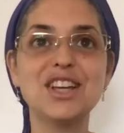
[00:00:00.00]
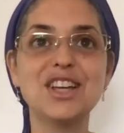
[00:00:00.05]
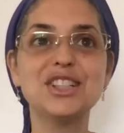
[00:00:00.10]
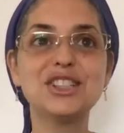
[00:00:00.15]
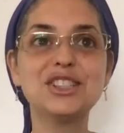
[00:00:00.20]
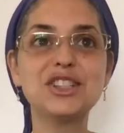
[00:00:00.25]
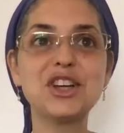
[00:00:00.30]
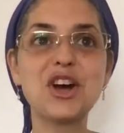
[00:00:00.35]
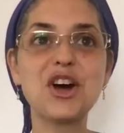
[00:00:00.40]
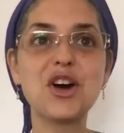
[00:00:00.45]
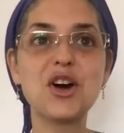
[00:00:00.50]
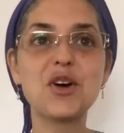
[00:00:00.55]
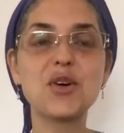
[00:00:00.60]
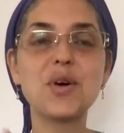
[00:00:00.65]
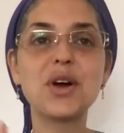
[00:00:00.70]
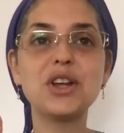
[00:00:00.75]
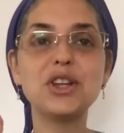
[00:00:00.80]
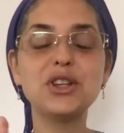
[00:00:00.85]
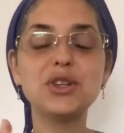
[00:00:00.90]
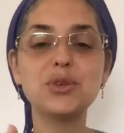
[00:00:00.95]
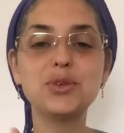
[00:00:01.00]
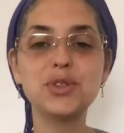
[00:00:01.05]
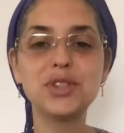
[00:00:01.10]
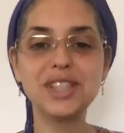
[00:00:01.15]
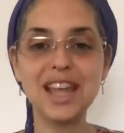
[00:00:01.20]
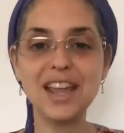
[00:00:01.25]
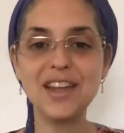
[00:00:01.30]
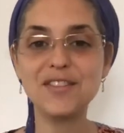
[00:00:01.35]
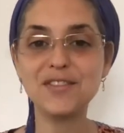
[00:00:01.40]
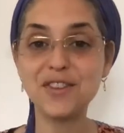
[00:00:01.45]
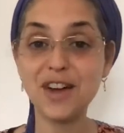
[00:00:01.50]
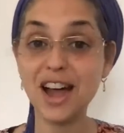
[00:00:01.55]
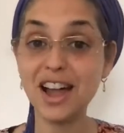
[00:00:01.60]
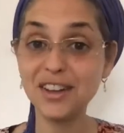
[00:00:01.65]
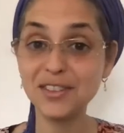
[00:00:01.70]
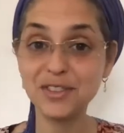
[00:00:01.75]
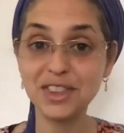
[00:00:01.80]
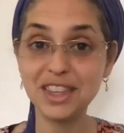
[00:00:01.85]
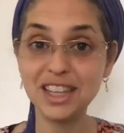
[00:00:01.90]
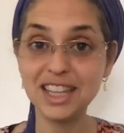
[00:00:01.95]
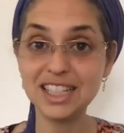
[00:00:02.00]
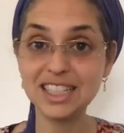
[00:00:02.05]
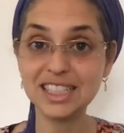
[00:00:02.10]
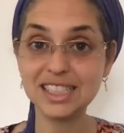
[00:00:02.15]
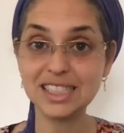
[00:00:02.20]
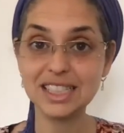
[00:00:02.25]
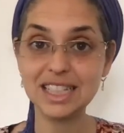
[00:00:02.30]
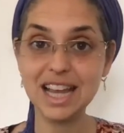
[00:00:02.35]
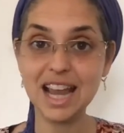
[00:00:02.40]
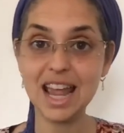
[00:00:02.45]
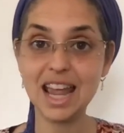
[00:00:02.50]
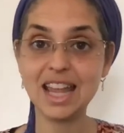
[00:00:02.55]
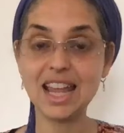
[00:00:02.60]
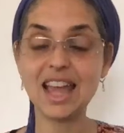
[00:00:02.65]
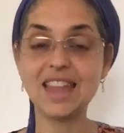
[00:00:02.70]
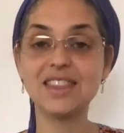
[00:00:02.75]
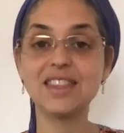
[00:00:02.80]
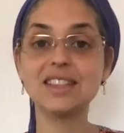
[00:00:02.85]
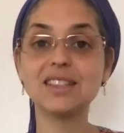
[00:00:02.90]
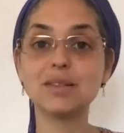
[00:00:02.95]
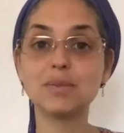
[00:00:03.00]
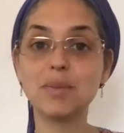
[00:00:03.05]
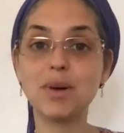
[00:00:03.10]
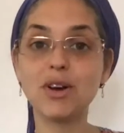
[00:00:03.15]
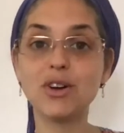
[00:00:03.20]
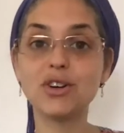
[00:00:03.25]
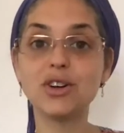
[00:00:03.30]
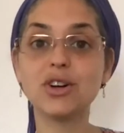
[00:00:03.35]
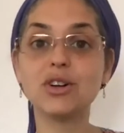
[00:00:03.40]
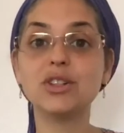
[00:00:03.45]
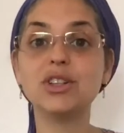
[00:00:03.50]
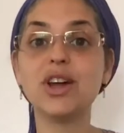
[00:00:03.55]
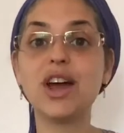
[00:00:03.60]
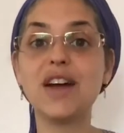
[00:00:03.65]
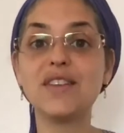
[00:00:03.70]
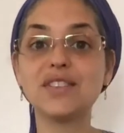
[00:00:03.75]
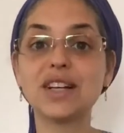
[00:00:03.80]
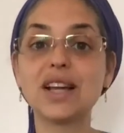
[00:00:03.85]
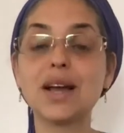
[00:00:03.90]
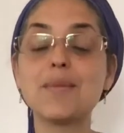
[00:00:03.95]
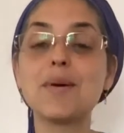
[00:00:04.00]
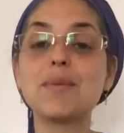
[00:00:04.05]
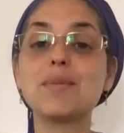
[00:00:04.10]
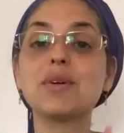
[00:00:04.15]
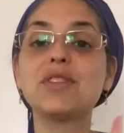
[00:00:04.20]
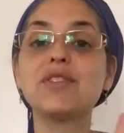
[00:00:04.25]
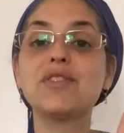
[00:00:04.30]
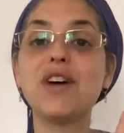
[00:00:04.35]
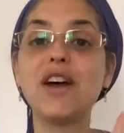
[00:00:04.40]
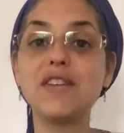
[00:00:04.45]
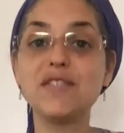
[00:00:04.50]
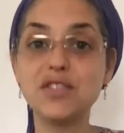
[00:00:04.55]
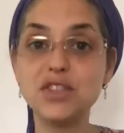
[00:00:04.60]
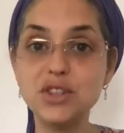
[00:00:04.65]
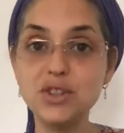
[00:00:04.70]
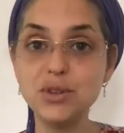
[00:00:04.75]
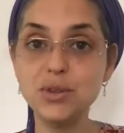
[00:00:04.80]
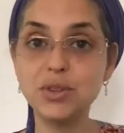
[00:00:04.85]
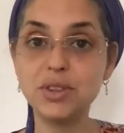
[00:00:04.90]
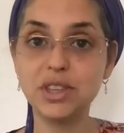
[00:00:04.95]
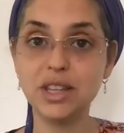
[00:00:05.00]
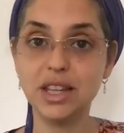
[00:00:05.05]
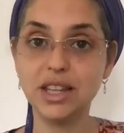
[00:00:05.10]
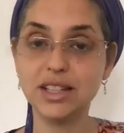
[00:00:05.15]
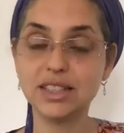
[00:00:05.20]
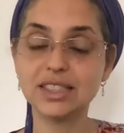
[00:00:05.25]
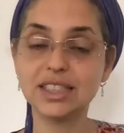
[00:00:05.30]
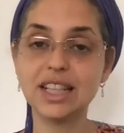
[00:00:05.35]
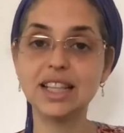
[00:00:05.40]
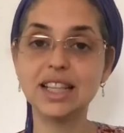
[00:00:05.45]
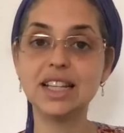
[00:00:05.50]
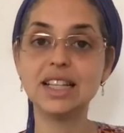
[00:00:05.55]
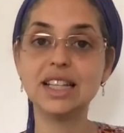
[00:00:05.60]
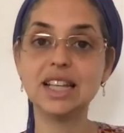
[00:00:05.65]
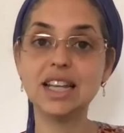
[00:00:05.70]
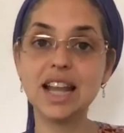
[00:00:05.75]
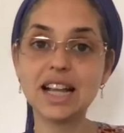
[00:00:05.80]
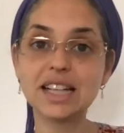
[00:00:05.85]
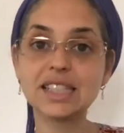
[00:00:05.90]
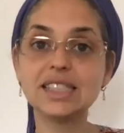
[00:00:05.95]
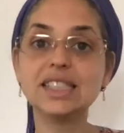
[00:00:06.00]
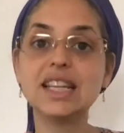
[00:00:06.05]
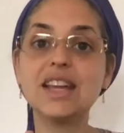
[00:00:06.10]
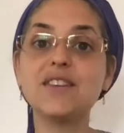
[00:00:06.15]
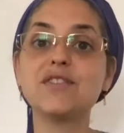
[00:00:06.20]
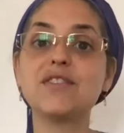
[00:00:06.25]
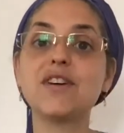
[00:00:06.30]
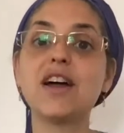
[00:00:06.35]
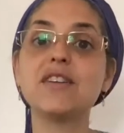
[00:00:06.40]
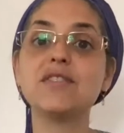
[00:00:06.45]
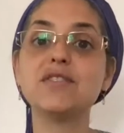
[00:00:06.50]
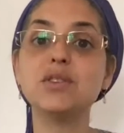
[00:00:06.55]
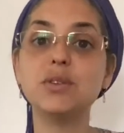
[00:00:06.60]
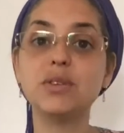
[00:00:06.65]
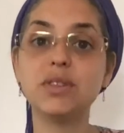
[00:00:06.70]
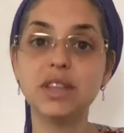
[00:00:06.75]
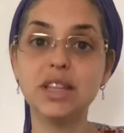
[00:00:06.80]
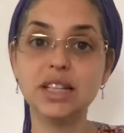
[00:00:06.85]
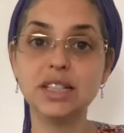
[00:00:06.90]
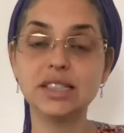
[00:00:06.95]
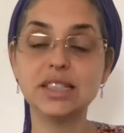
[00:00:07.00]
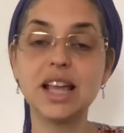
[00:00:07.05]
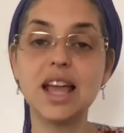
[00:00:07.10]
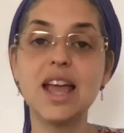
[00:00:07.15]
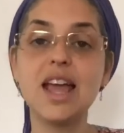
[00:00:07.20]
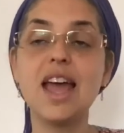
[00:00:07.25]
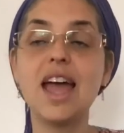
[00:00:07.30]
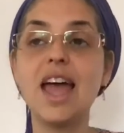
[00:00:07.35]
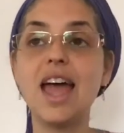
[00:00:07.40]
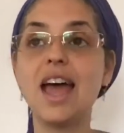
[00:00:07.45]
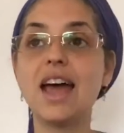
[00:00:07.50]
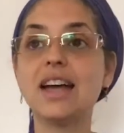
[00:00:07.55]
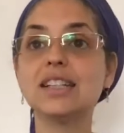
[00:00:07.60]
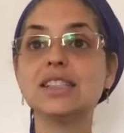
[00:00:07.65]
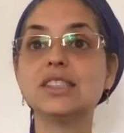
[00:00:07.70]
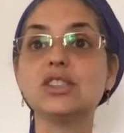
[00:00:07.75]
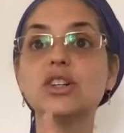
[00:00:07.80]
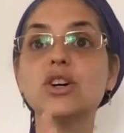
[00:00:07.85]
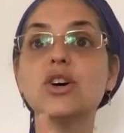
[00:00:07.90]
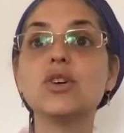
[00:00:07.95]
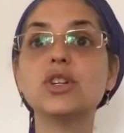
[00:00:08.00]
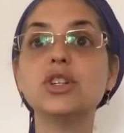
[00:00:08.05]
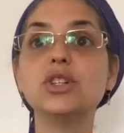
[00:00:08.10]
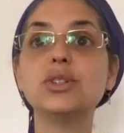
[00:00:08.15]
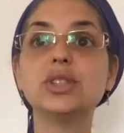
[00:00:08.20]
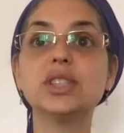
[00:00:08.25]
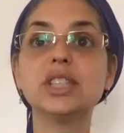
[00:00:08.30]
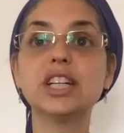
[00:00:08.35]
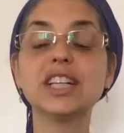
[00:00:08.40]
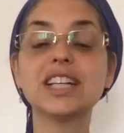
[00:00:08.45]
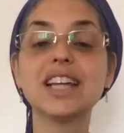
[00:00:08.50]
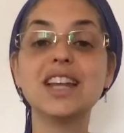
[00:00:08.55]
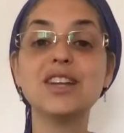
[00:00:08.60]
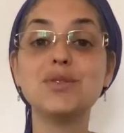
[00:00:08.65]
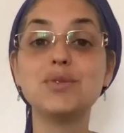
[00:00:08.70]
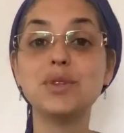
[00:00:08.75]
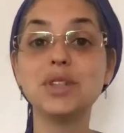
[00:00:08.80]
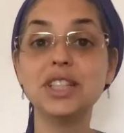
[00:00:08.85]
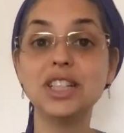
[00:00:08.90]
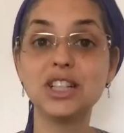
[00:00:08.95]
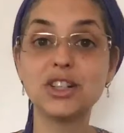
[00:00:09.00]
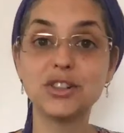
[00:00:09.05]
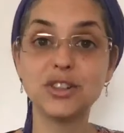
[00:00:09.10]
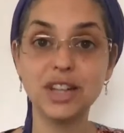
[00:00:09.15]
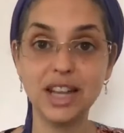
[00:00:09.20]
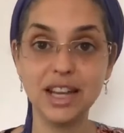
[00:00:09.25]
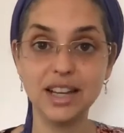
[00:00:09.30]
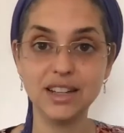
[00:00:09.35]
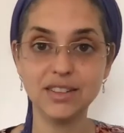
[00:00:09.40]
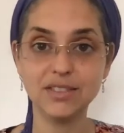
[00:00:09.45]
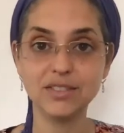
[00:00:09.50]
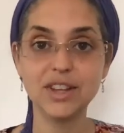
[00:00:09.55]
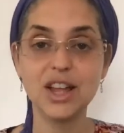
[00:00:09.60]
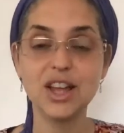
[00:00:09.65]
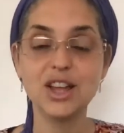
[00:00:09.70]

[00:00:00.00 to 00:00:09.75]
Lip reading: So you say 5 things today, and then tomorrow you have to come up with 5 new things, and then the next day 5 new things. And so you start getting really creative.